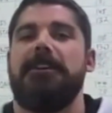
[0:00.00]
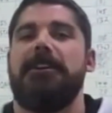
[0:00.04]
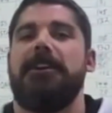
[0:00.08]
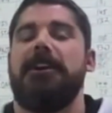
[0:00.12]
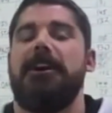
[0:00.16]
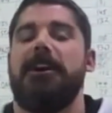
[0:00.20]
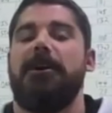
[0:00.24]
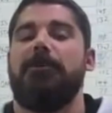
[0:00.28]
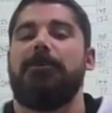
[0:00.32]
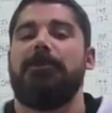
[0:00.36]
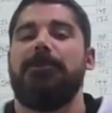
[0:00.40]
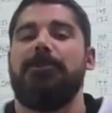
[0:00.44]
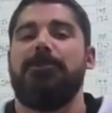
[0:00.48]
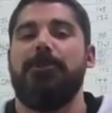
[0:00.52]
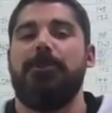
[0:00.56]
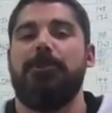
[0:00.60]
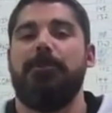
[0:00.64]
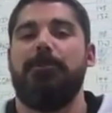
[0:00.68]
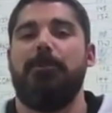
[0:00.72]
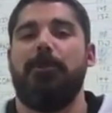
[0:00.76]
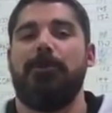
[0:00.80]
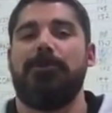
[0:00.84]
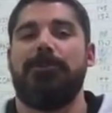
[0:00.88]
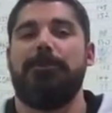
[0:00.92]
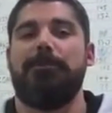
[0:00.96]
We're going to do
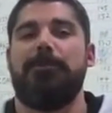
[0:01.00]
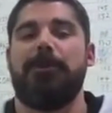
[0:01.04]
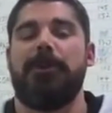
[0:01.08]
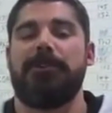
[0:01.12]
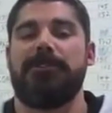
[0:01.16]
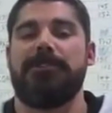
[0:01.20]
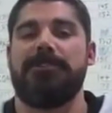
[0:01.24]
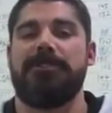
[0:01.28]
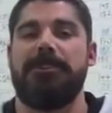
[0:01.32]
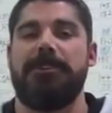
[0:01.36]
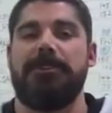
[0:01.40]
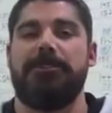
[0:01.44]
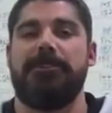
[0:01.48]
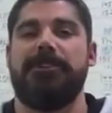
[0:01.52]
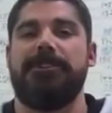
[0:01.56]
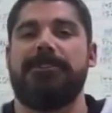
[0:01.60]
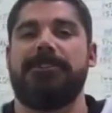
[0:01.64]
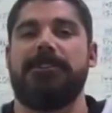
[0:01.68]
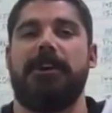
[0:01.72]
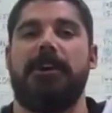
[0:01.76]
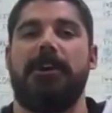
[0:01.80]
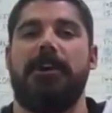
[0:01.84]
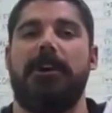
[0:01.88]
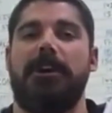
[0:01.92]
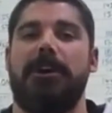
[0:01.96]
a multi-part
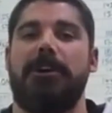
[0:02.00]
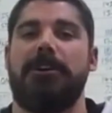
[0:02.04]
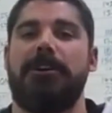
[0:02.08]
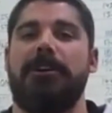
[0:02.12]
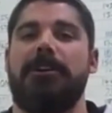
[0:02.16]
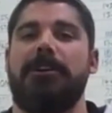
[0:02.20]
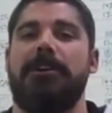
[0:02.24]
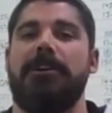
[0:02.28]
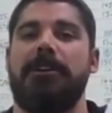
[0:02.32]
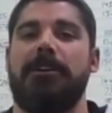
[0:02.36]
series on